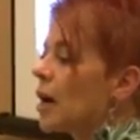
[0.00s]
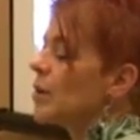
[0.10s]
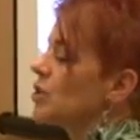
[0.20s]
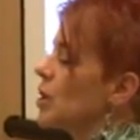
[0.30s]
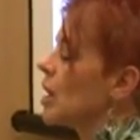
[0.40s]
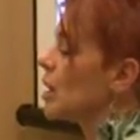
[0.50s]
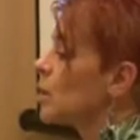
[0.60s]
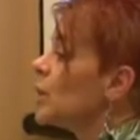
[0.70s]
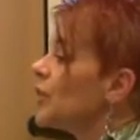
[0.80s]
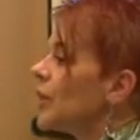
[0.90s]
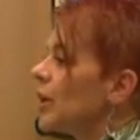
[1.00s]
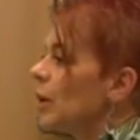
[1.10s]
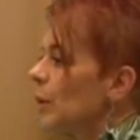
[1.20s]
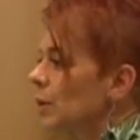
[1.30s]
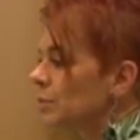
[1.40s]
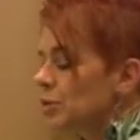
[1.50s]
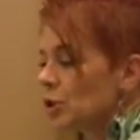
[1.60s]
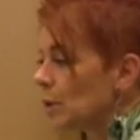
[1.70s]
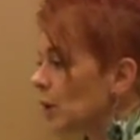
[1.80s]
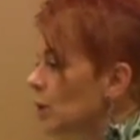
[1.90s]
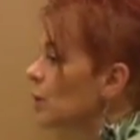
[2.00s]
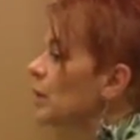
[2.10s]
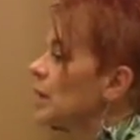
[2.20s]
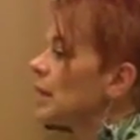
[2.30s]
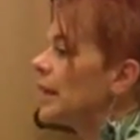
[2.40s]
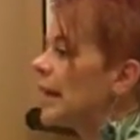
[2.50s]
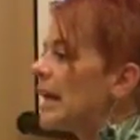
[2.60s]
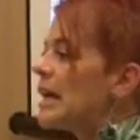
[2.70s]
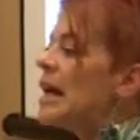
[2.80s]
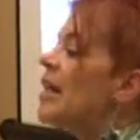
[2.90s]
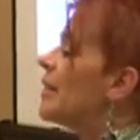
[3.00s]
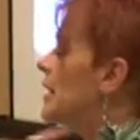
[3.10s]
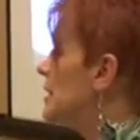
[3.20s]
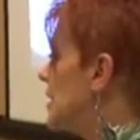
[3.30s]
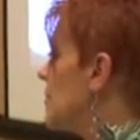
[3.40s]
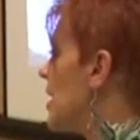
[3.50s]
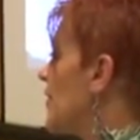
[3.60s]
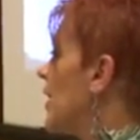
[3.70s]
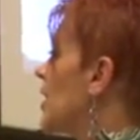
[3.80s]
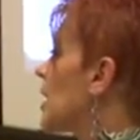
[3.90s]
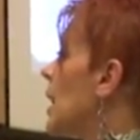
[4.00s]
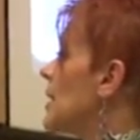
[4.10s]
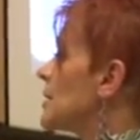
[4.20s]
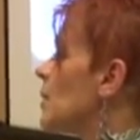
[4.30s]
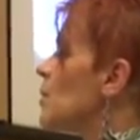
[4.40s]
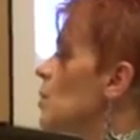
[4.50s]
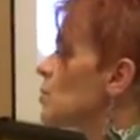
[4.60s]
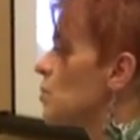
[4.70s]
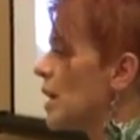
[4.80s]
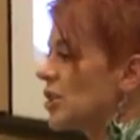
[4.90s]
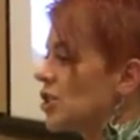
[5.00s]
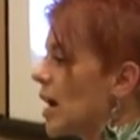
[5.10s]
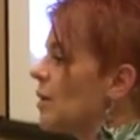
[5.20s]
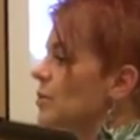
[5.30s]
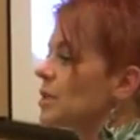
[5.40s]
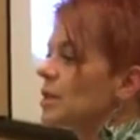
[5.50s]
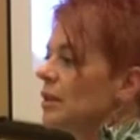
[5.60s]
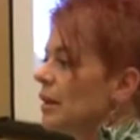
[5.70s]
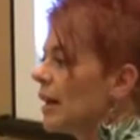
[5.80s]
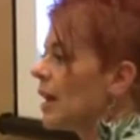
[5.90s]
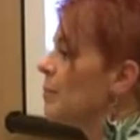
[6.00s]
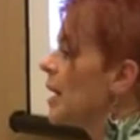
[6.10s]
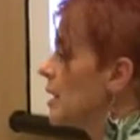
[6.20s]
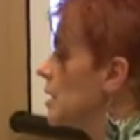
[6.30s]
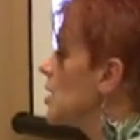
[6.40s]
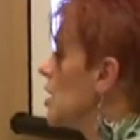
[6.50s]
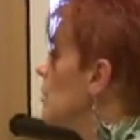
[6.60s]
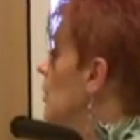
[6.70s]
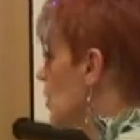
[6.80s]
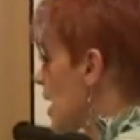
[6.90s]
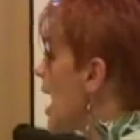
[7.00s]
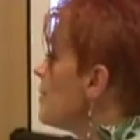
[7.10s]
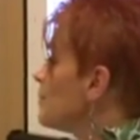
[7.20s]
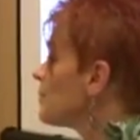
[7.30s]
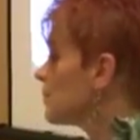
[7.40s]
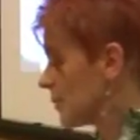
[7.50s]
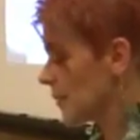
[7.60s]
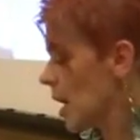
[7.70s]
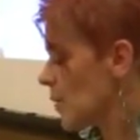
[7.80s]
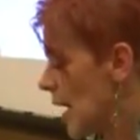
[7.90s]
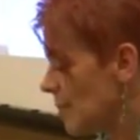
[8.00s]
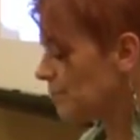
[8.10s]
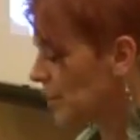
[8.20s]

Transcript: a question on a quilt that you are doing currently, then see me at the end of class. I won't rush out and abandon you. Okay? Okay,